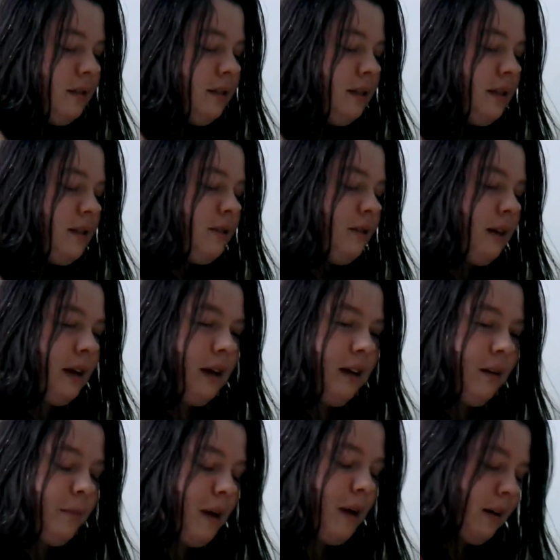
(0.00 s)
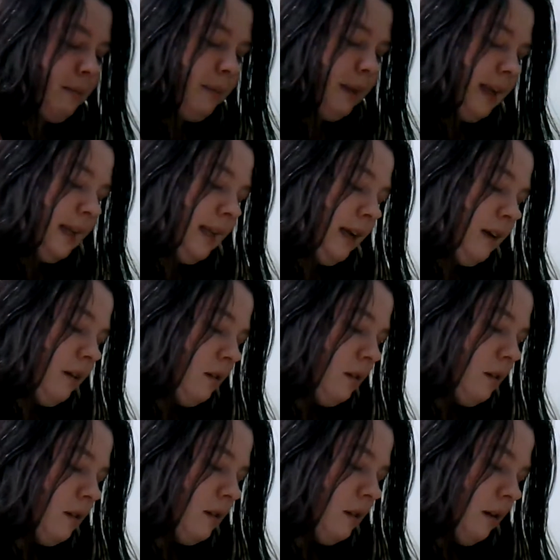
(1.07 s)
that's okay. I'm not complaining.
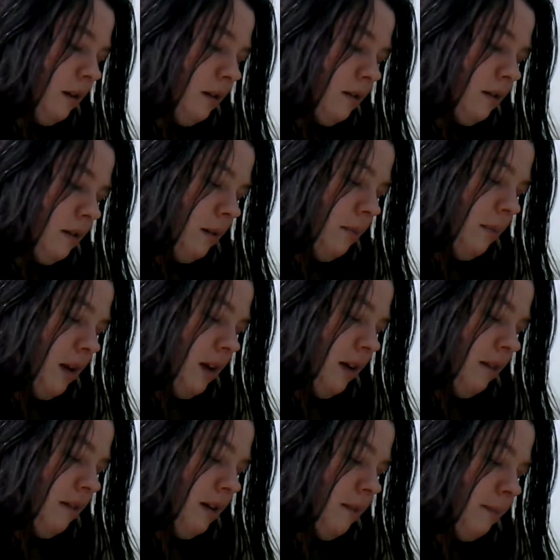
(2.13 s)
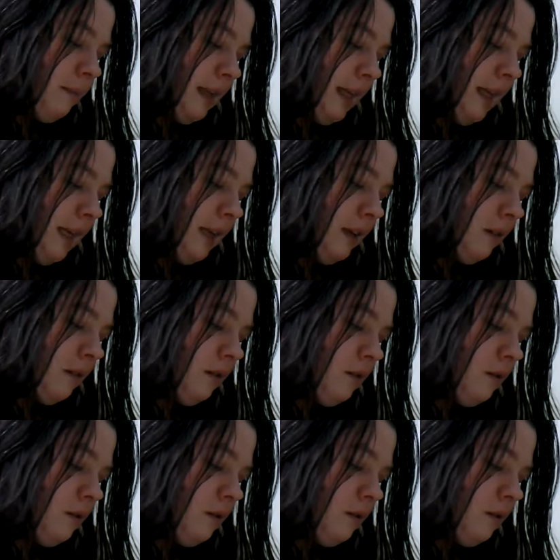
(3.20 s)
I'm not here to complain.